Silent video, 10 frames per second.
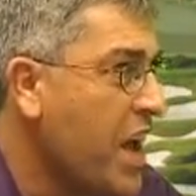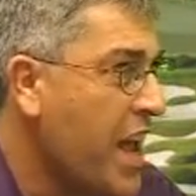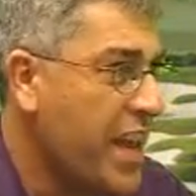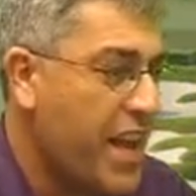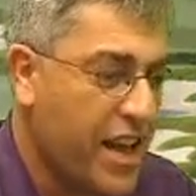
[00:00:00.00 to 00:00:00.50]

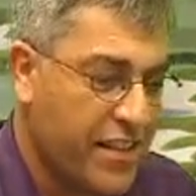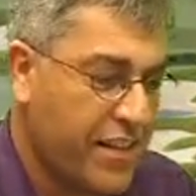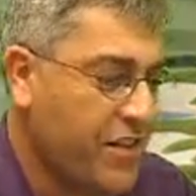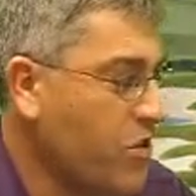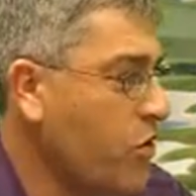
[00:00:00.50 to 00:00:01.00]
He has
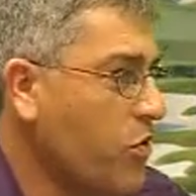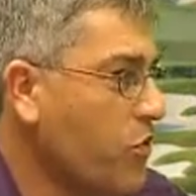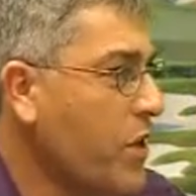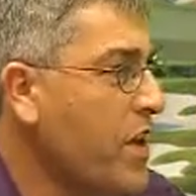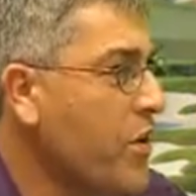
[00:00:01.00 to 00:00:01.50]
his
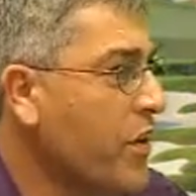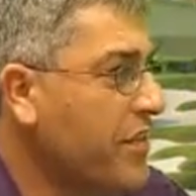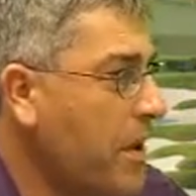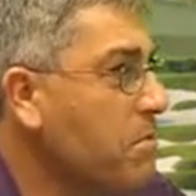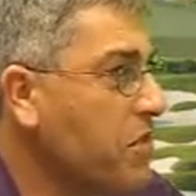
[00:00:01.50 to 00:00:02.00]
2-3 year
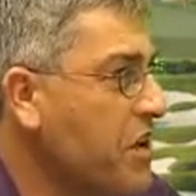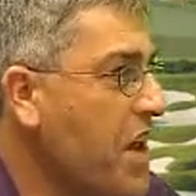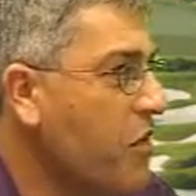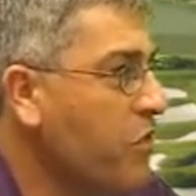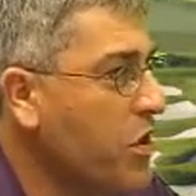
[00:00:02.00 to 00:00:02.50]
exemption
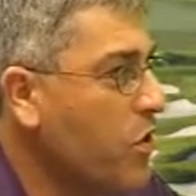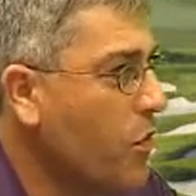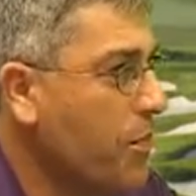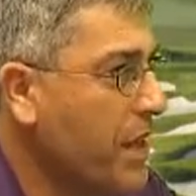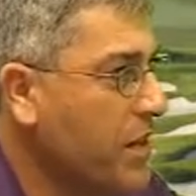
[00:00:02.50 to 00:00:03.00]
now for the
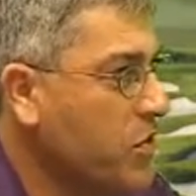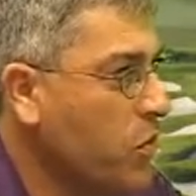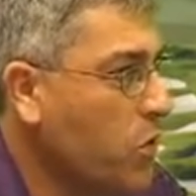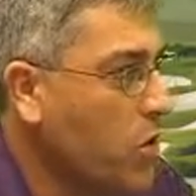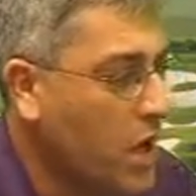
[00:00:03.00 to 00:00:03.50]
European
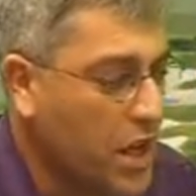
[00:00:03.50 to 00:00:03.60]
Tour,